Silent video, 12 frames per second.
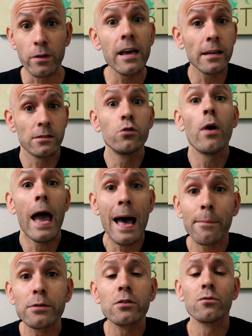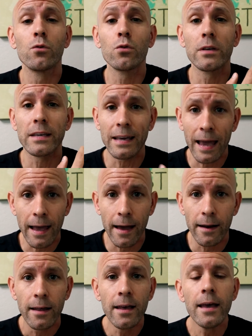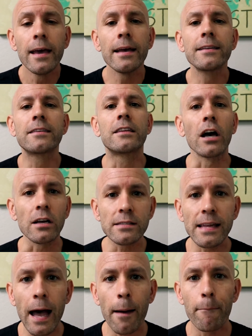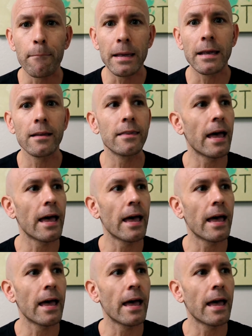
Yes, you absolutely can. It does not mean